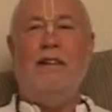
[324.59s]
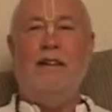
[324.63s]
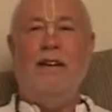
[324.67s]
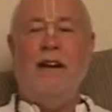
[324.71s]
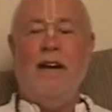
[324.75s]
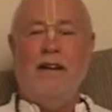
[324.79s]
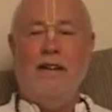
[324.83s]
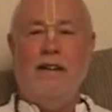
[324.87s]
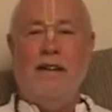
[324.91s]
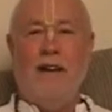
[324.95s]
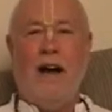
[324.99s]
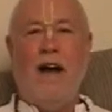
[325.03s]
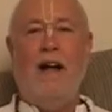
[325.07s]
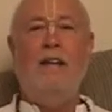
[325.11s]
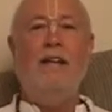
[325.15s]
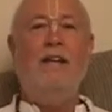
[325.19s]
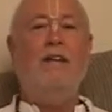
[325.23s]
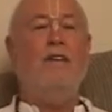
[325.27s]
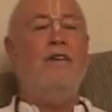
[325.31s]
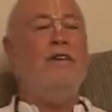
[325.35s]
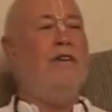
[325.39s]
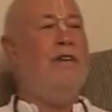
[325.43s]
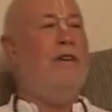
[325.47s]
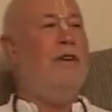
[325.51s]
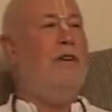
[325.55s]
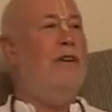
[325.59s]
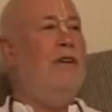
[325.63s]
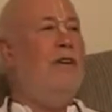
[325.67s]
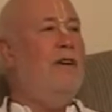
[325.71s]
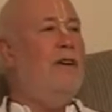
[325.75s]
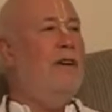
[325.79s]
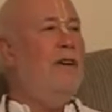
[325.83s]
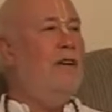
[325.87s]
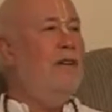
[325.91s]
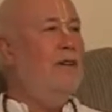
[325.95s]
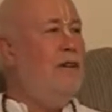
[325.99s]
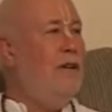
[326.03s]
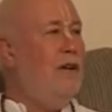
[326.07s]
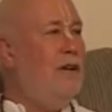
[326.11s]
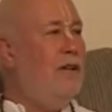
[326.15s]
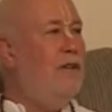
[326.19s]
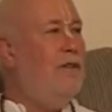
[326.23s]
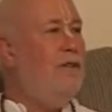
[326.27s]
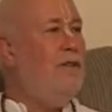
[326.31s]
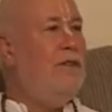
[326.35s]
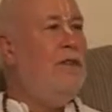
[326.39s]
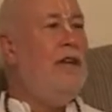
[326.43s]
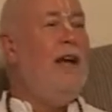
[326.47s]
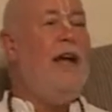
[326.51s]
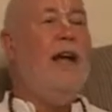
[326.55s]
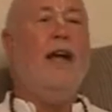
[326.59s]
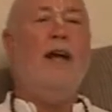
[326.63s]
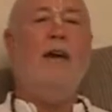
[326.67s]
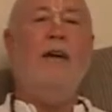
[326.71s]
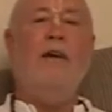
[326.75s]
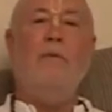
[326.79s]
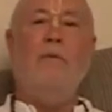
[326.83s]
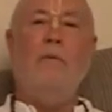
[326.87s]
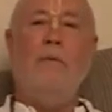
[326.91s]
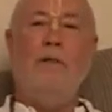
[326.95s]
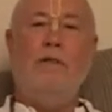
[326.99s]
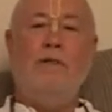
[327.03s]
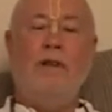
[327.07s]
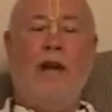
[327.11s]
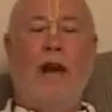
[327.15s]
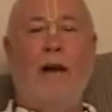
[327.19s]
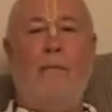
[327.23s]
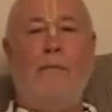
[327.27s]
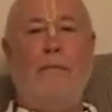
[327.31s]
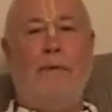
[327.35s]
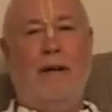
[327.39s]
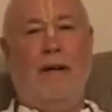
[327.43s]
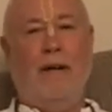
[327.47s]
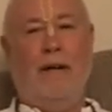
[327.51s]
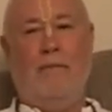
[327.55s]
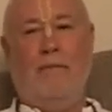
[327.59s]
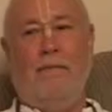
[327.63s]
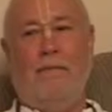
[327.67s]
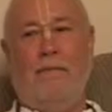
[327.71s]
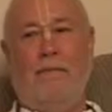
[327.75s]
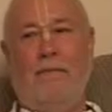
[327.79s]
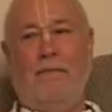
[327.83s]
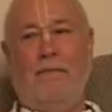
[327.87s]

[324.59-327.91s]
the ontology to understand what's happening.